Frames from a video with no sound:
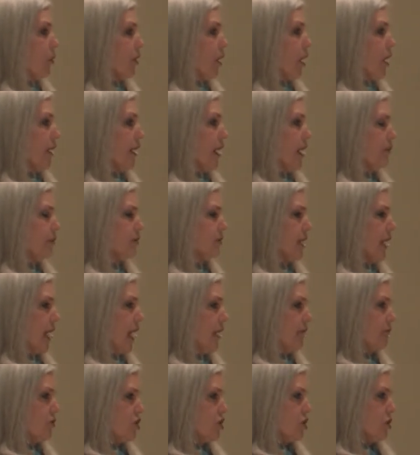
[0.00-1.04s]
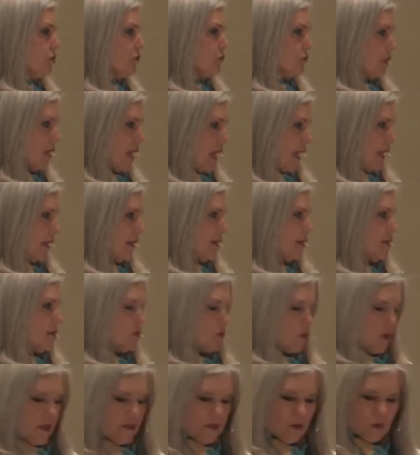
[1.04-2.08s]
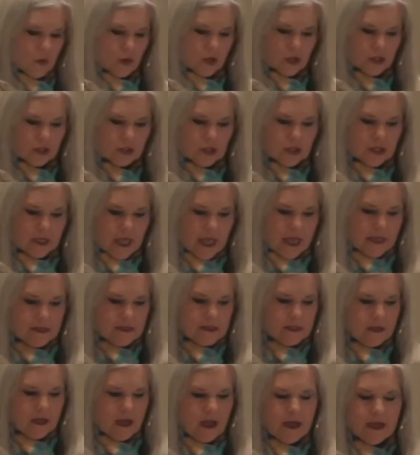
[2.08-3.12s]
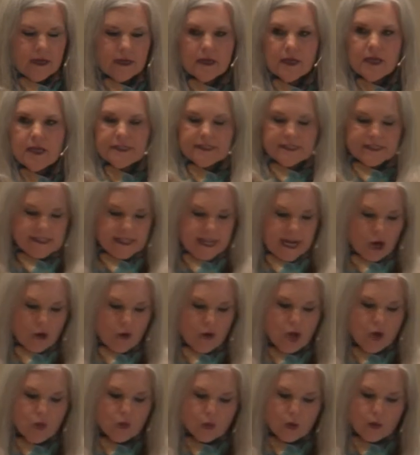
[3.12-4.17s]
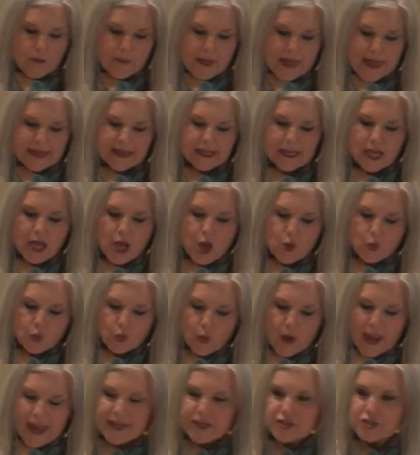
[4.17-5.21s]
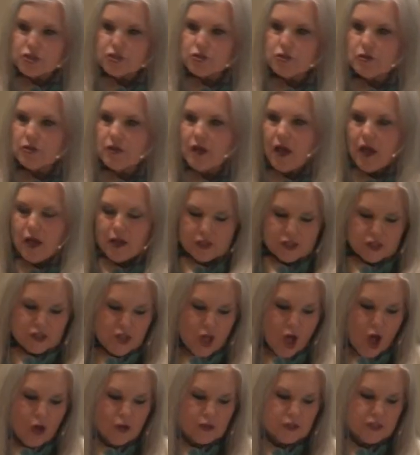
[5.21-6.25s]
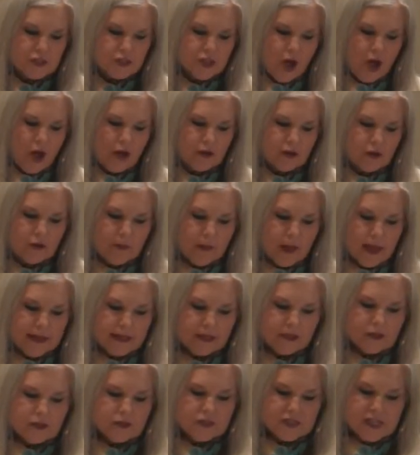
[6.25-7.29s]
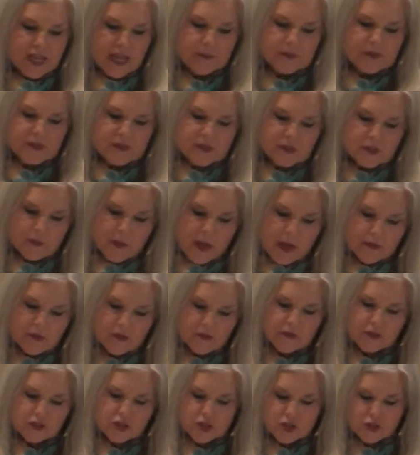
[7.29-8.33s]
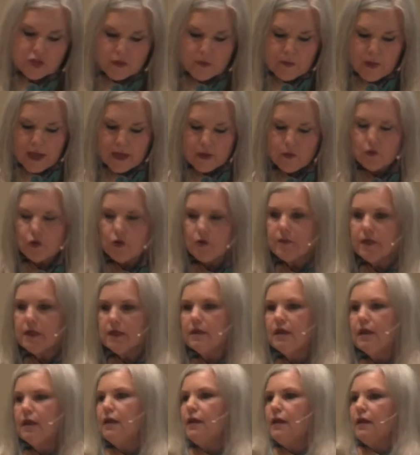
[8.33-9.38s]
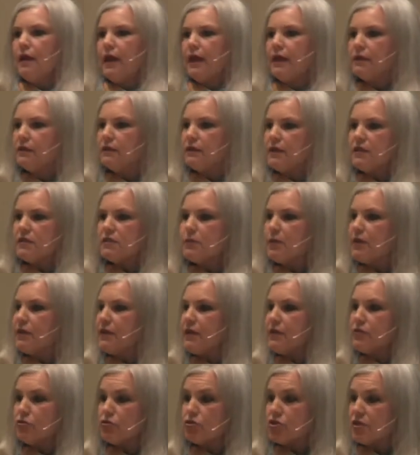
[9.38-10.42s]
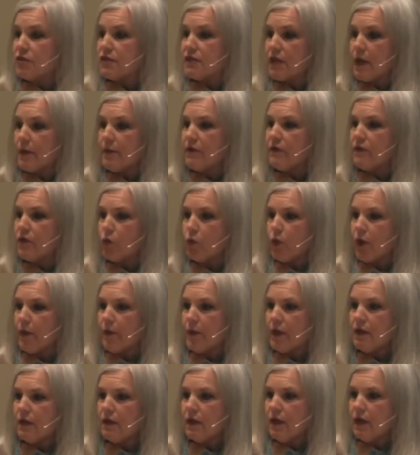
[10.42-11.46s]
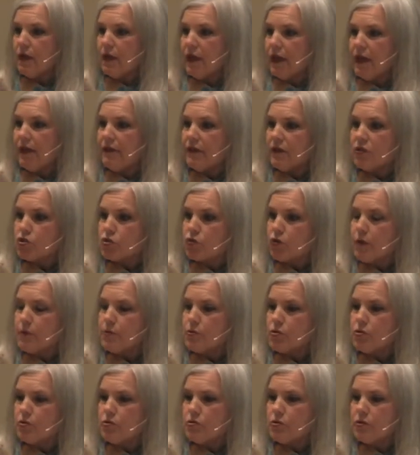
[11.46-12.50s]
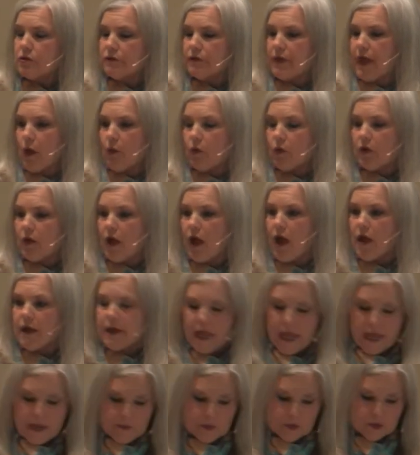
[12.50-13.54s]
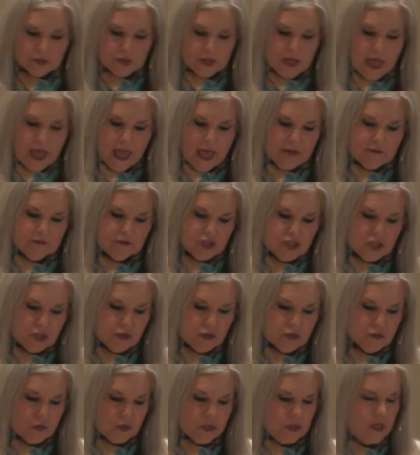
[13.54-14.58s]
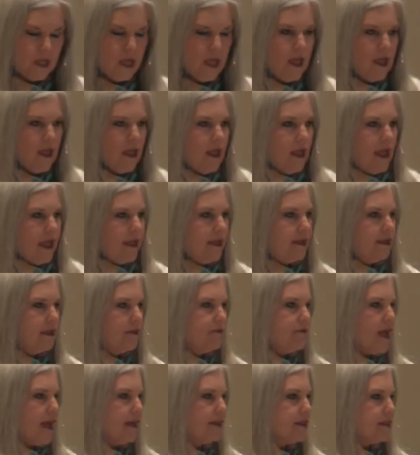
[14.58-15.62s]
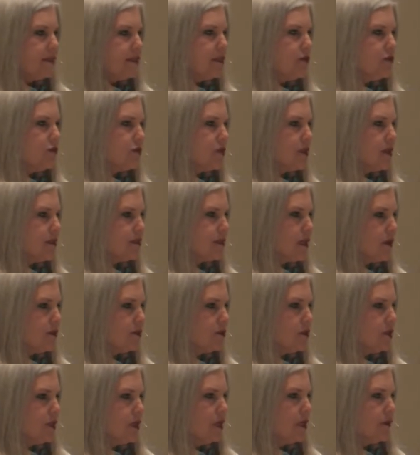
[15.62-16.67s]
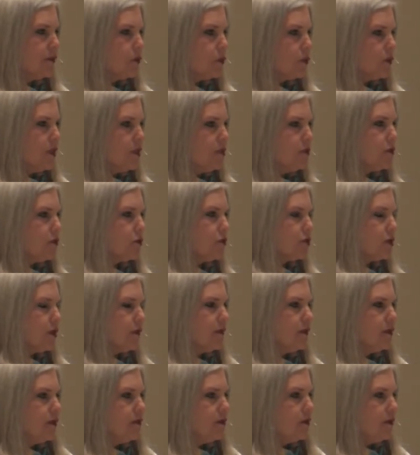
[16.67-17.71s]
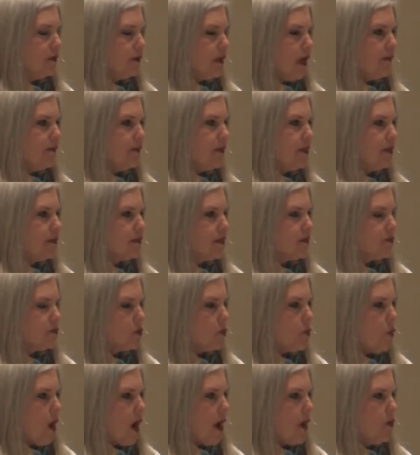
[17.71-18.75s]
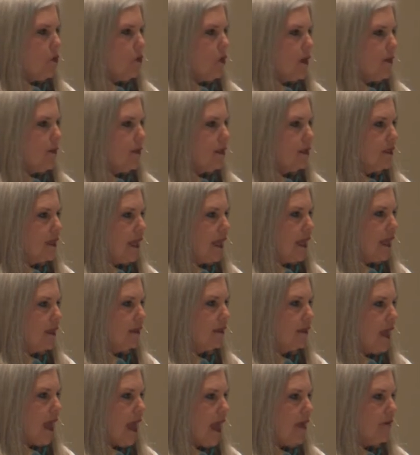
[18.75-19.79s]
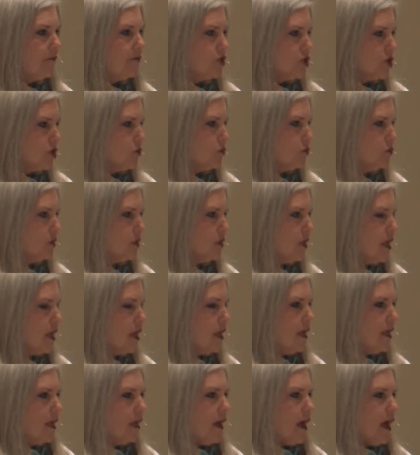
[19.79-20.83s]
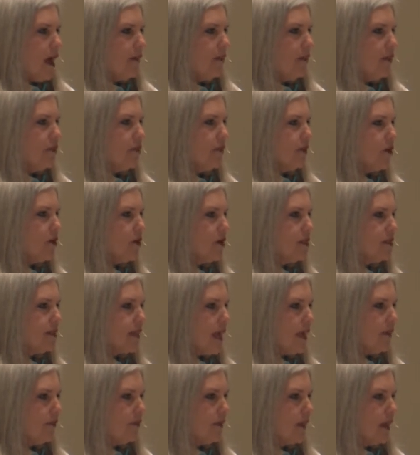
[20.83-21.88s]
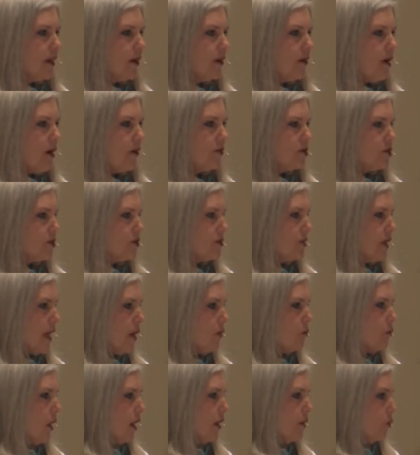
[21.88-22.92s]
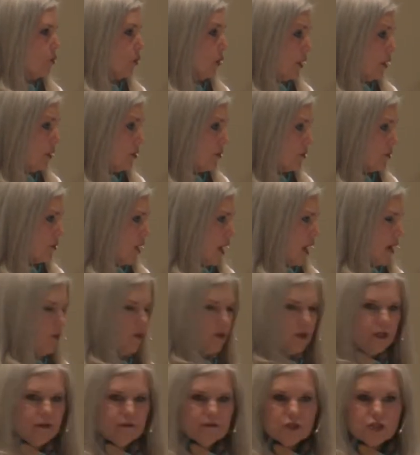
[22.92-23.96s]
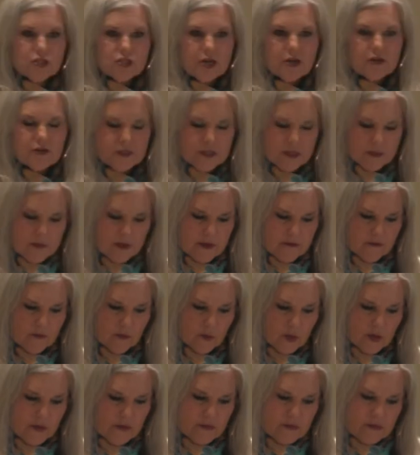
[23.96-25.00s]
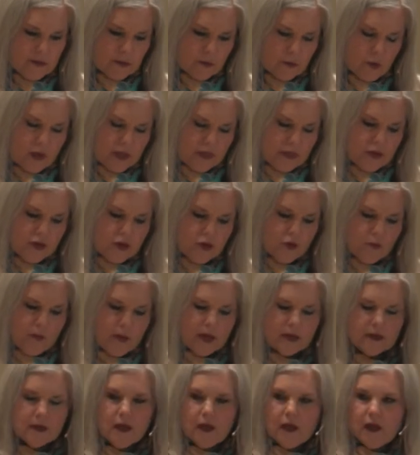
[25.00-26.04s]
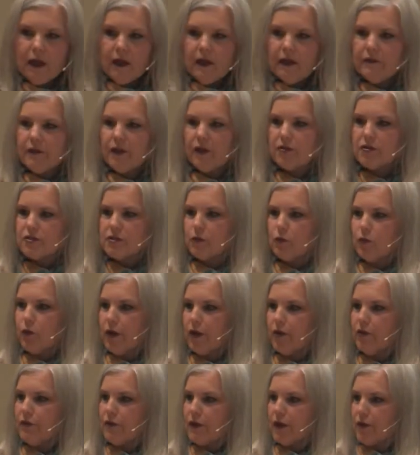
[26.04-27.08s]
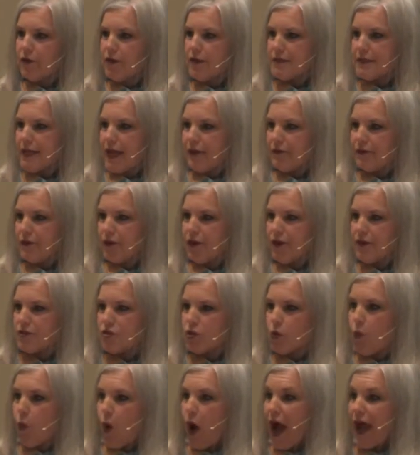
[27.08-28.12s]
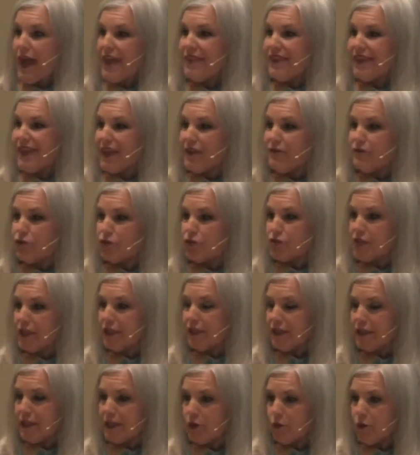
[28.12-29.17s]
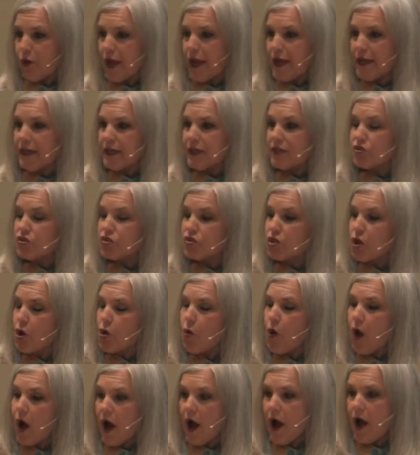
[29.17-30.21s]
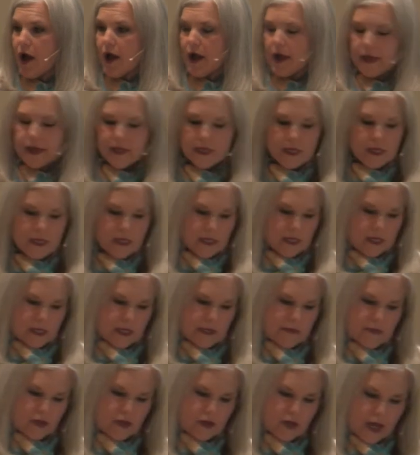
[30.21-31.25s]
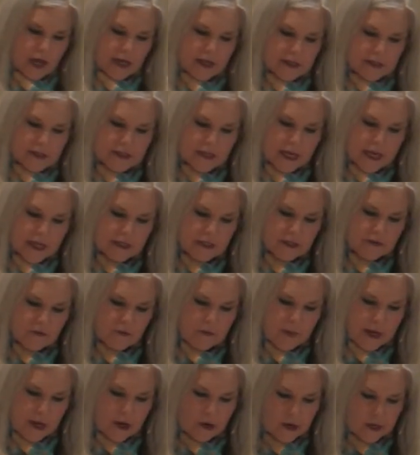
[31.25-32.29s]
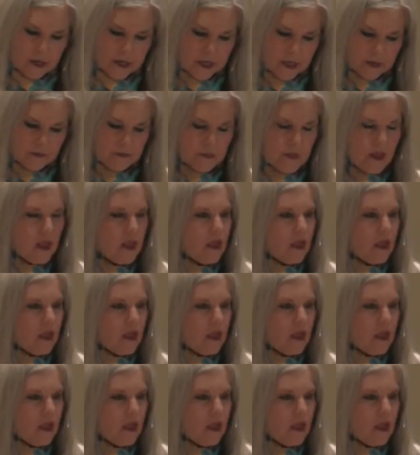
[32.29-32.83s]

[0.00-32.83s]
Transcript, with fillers: not able to have children. Hannah is one that we're going to look at tonight. Sarah, Rebecca, Rachel, Saul's daughter, Michal, Samson's mother, the Shunammite woman, and Elizabeth. These are just some of the women in the scriptures that were not able to have children. And in fact, it's interesting, as I was looking at the research on this as to why women can't have children, the theories out there are just downright weird. I won't even share some of them with you, but there are some weird theories out there as to why the infertility rate is so high in the United States of America.